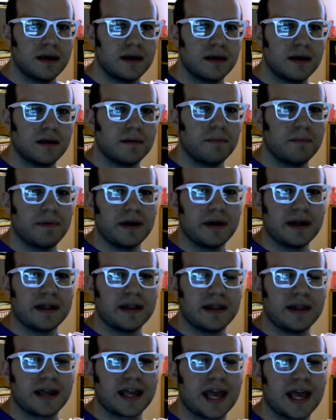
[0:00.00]

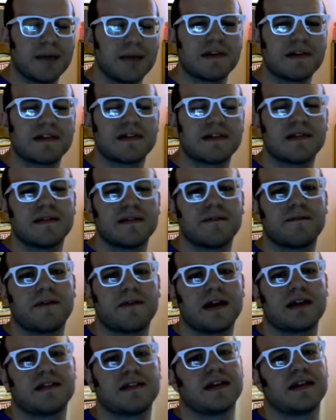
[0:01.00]
but the game is
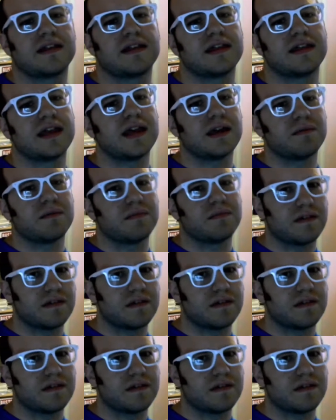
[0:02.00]
fantasy themed.